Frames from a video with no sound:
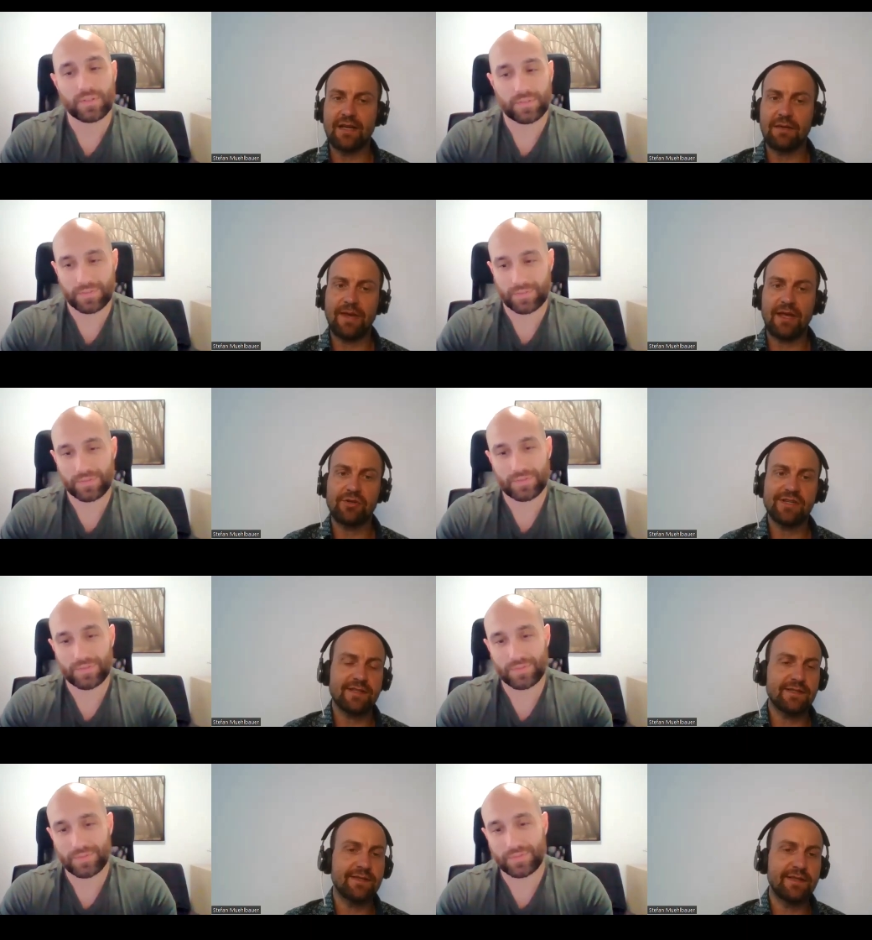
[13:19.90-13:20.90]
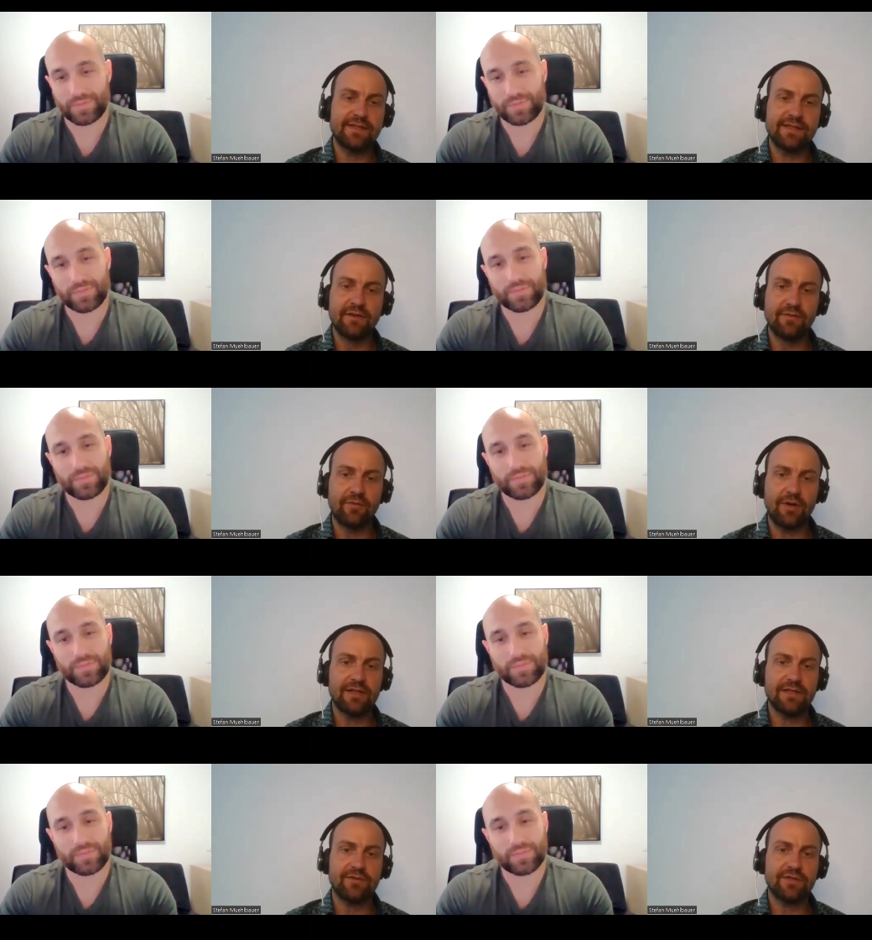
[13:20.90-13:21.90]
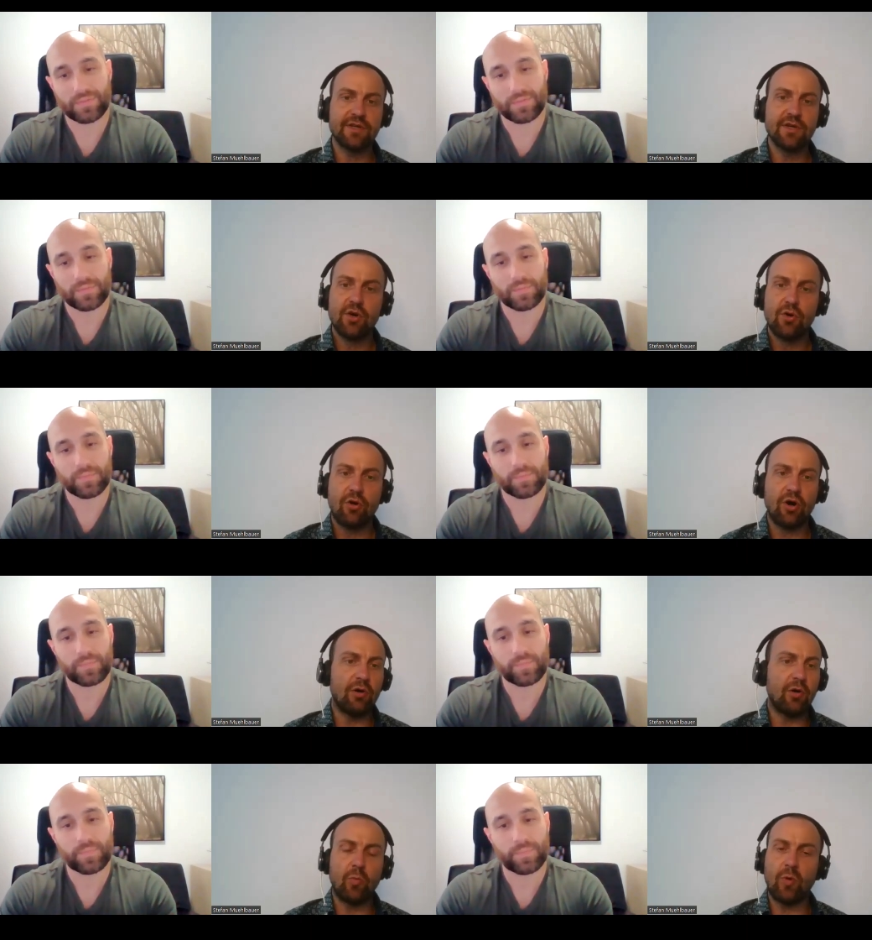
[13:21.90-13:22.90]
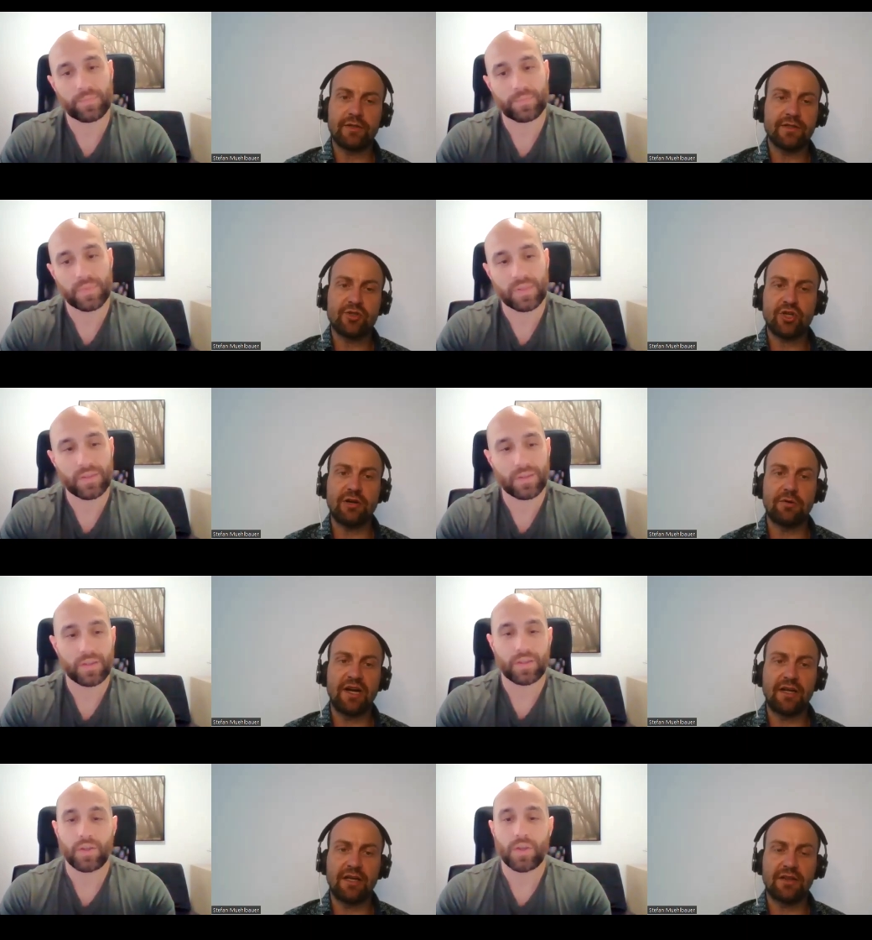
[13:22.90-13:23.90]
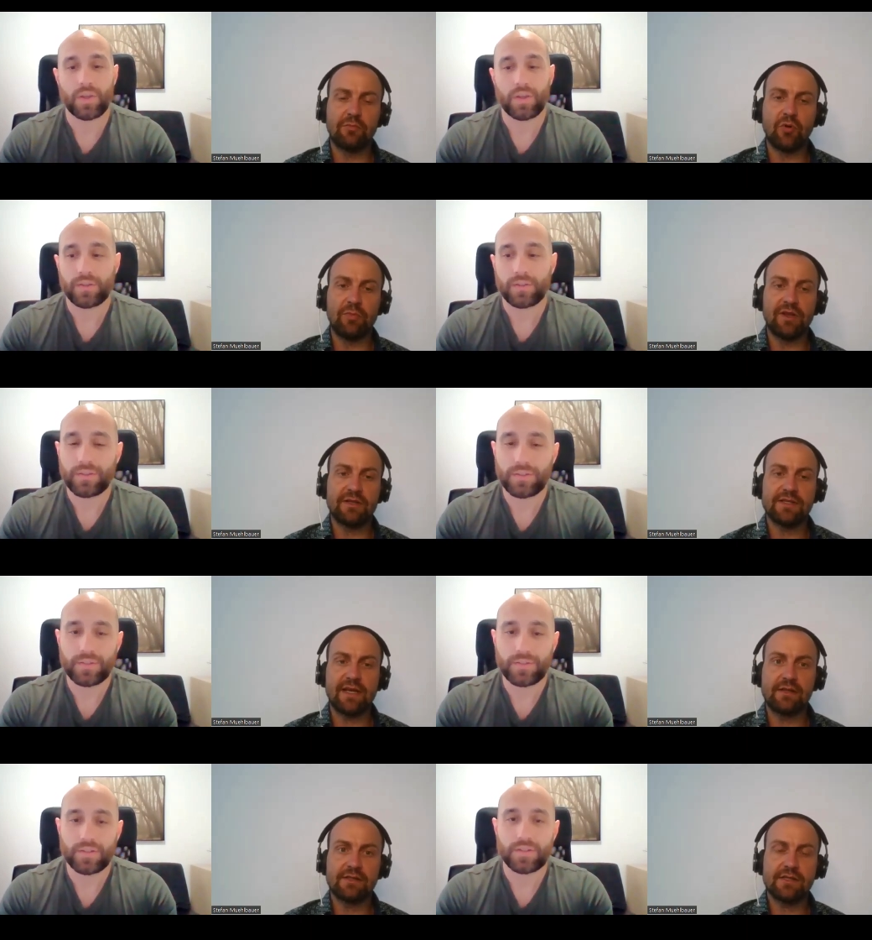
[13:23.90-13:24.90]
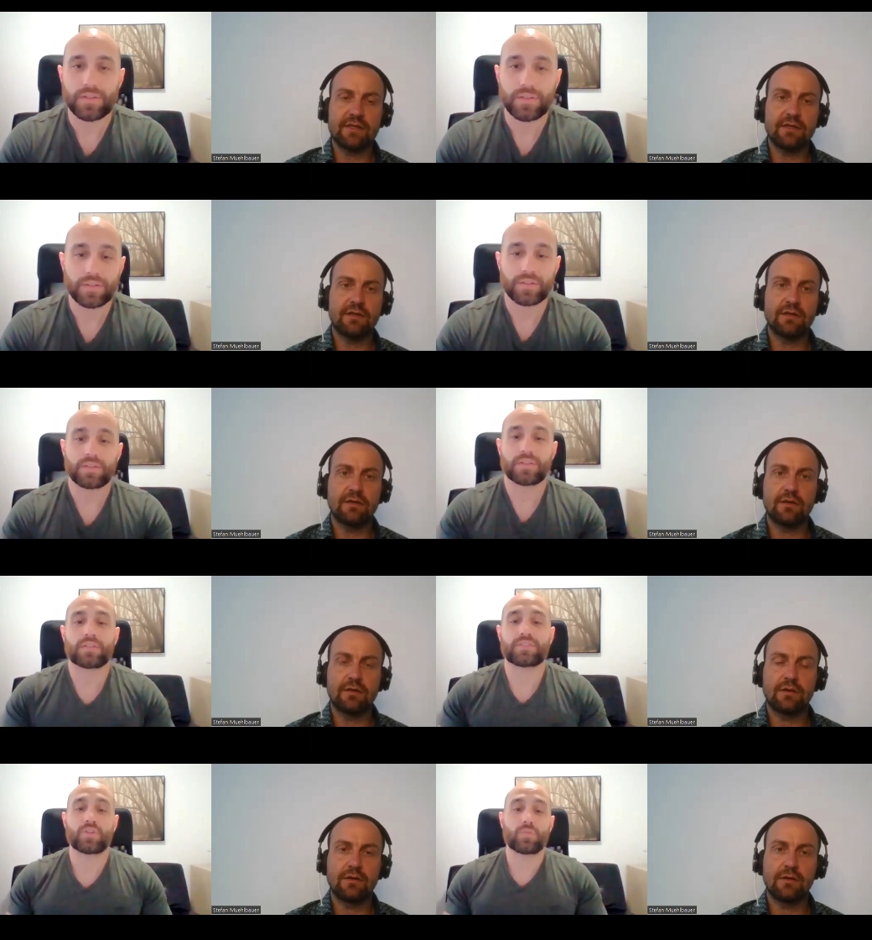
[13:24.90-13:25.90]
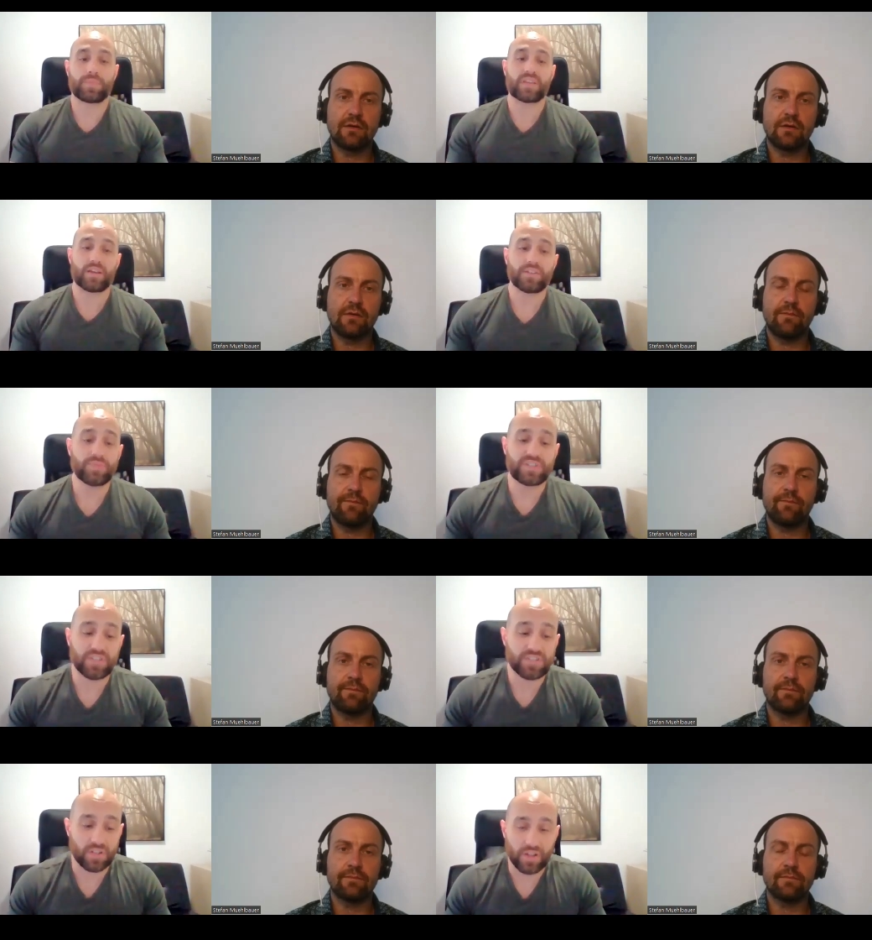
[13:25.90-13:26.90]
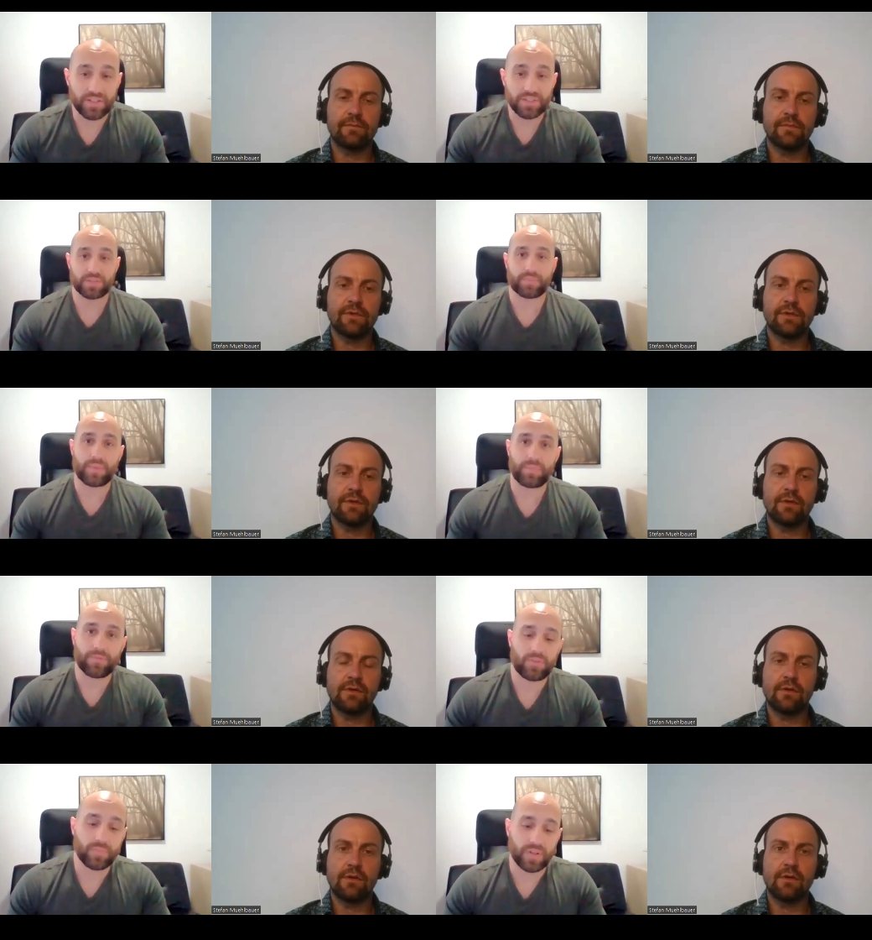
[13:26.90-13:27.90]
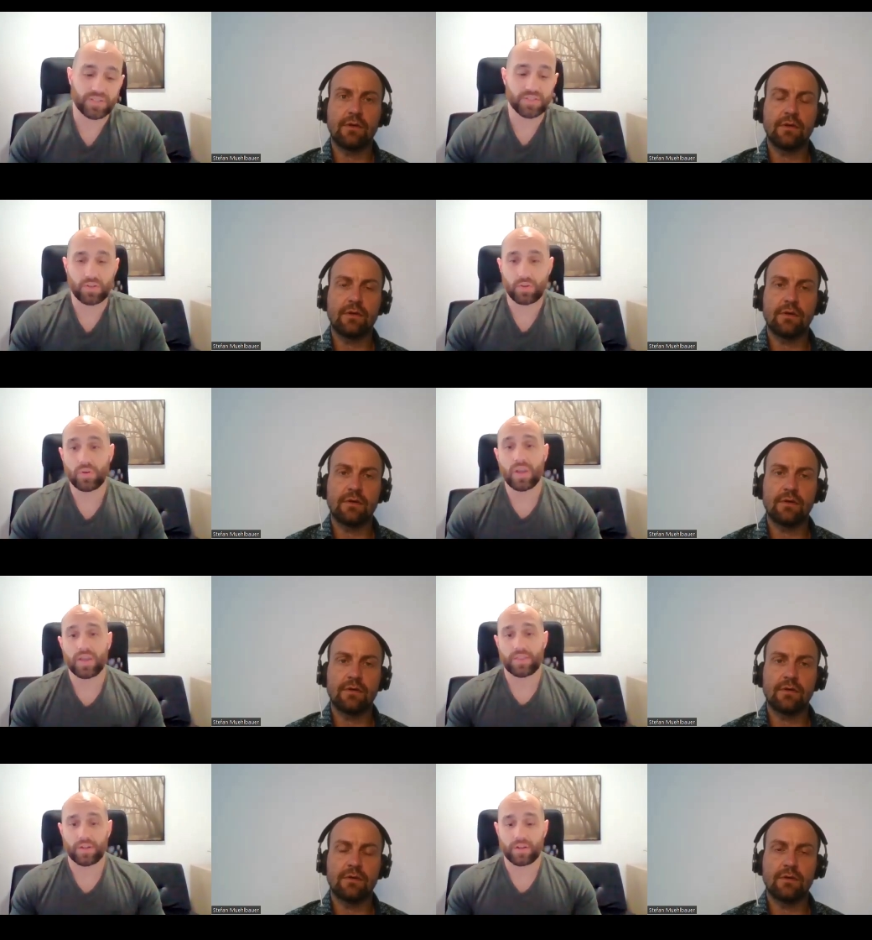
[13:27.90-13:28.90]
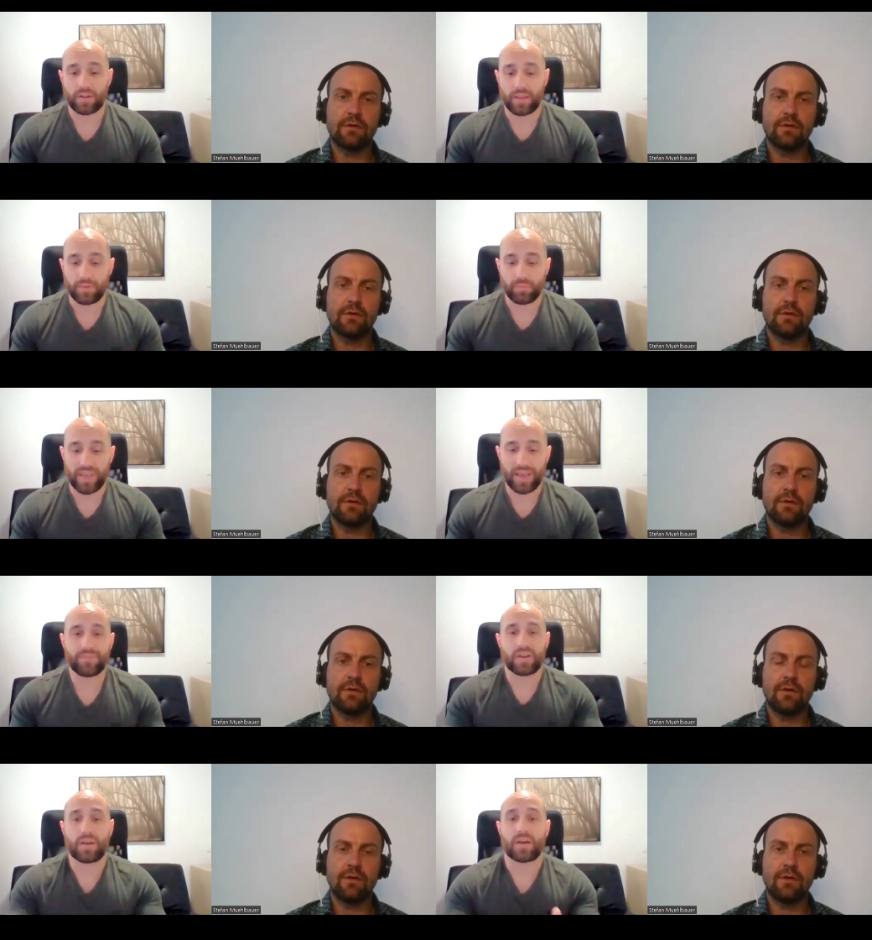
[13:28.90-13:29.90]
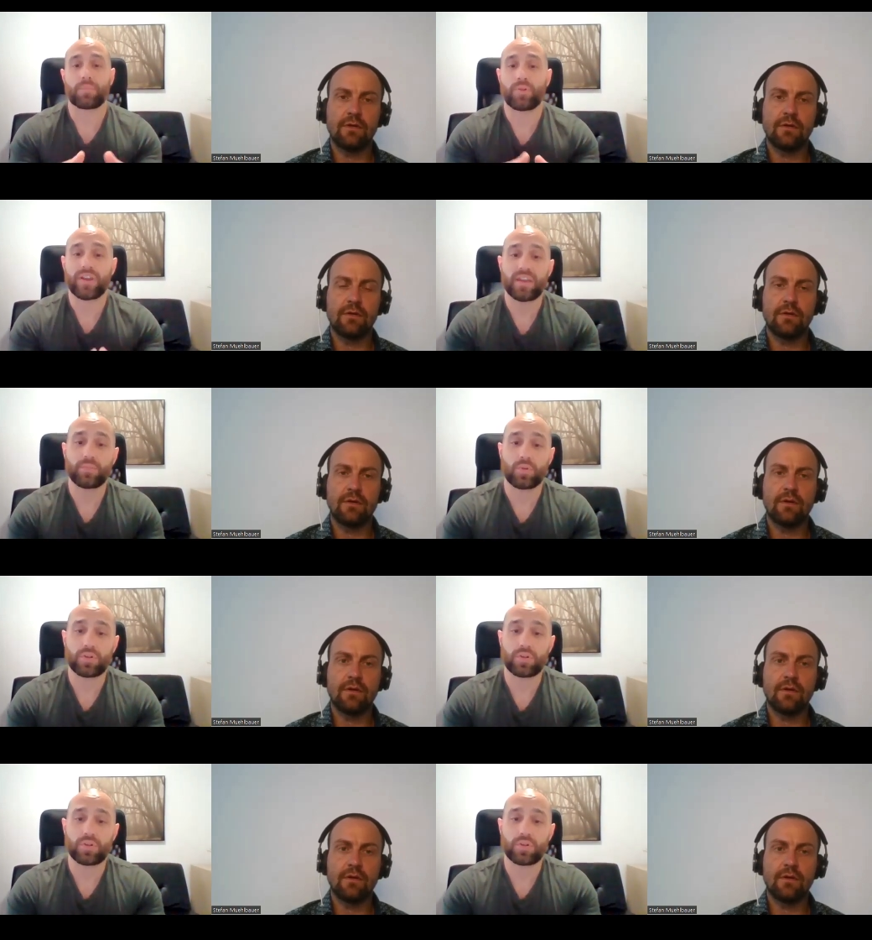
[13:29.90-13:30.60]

Speaker 1: landing pages? Is it these influencers or, or what is generating at the moment the sales?
Speaker 2: So because we just launched maybe a few months ago, there we have a, a, brick and